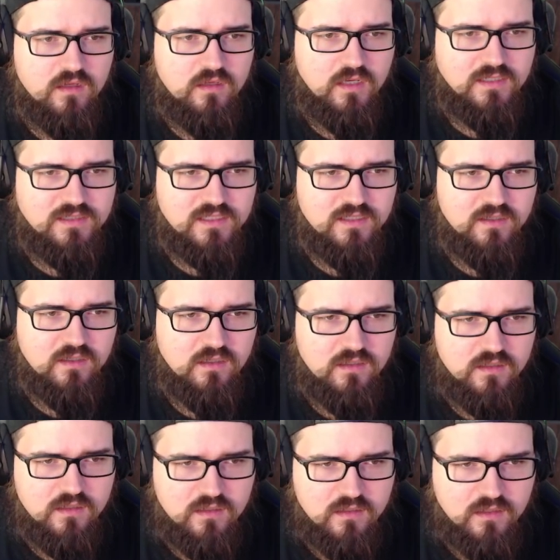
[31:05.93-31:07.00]
As
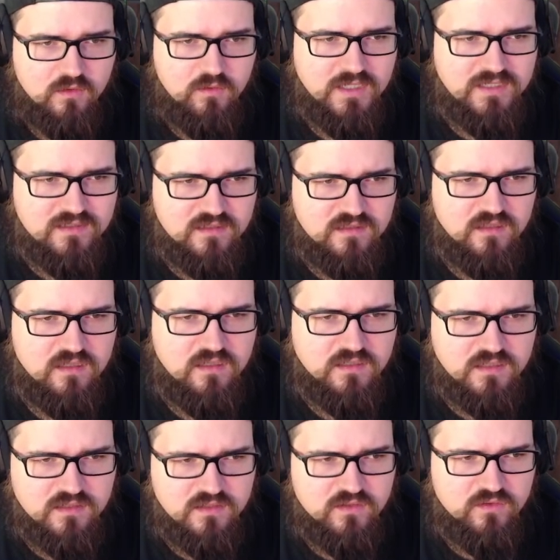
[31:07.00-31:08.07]
quest
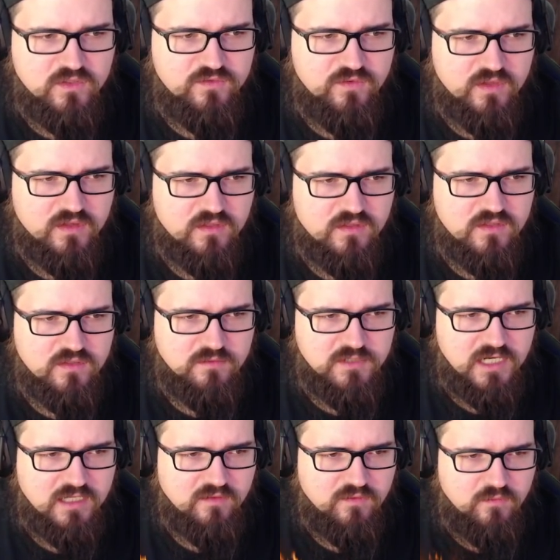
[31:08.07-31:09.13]
tasks, search filters,
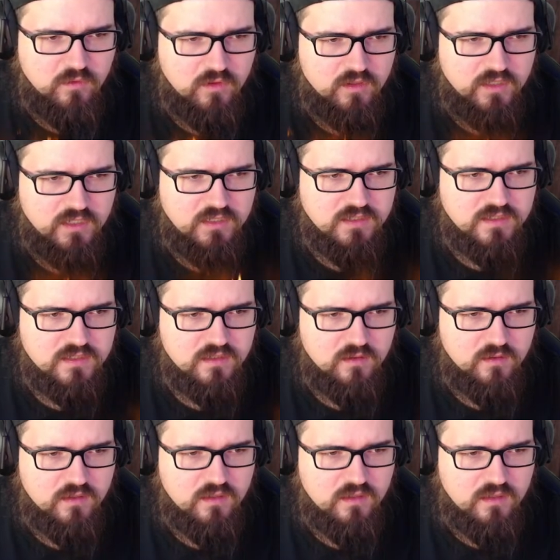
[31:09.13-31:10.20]
objectives, qualities,
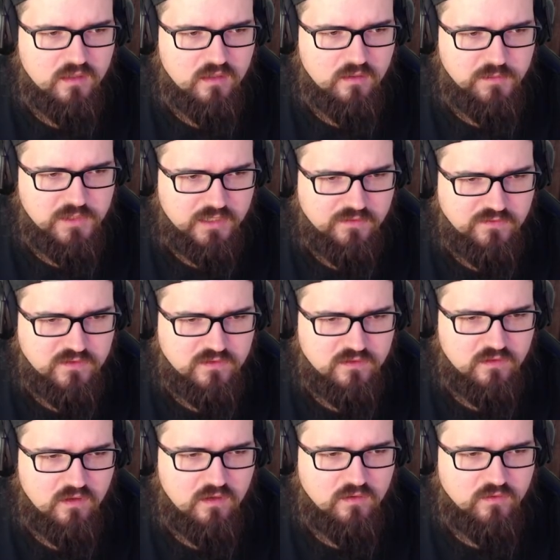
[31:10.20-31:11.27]
objectives is
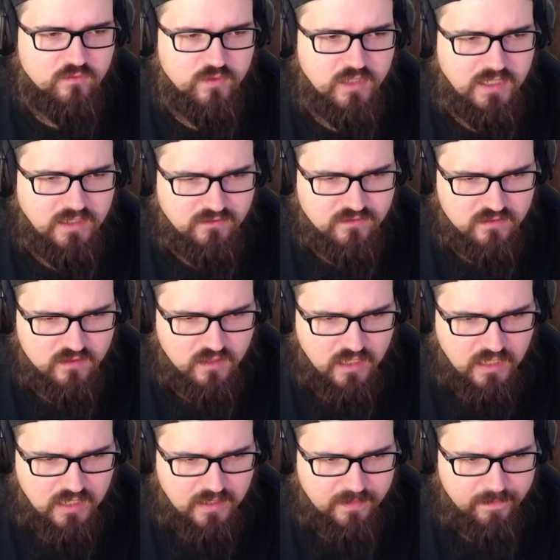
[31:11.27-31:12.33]
on reads,
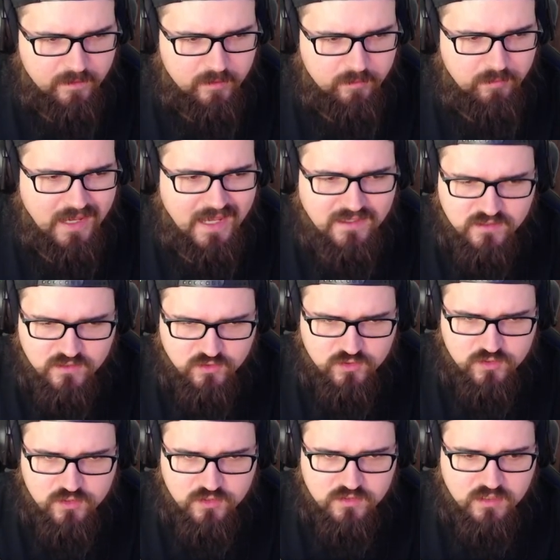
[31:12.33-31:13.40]
and
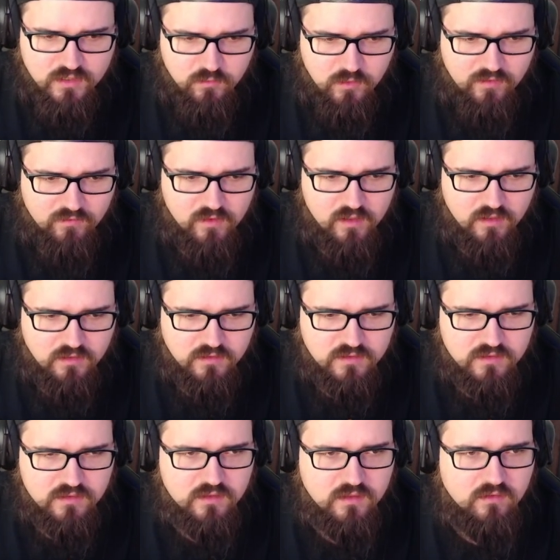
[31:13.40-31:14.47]
passengers that we have along
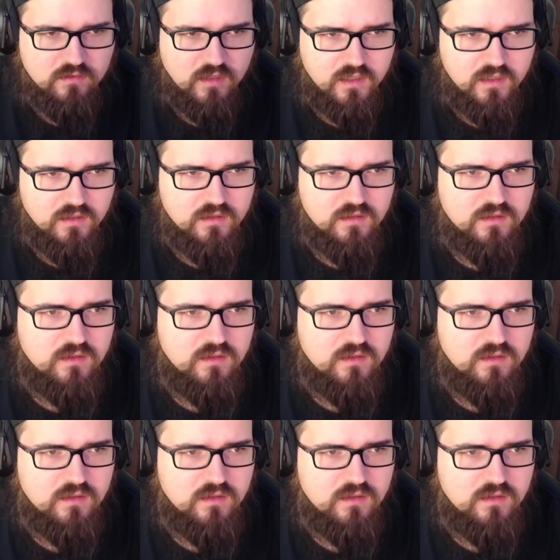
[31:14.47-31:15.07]
us. Okay.